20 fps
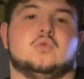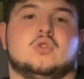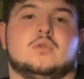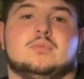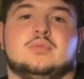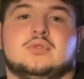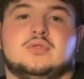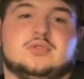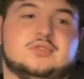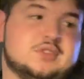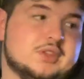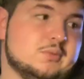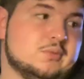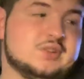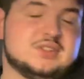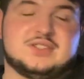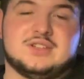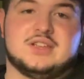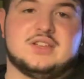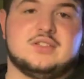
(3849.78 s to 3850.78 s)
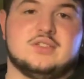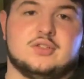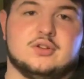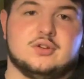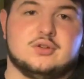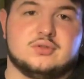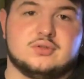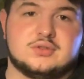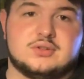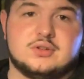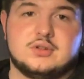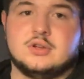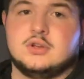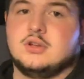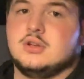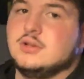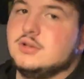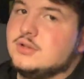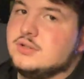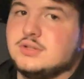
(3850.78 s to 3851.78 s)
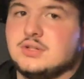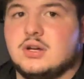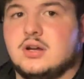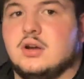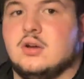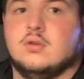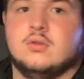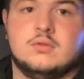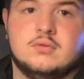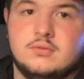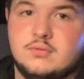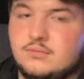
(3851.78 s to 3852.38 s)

more boost than what's in those. So,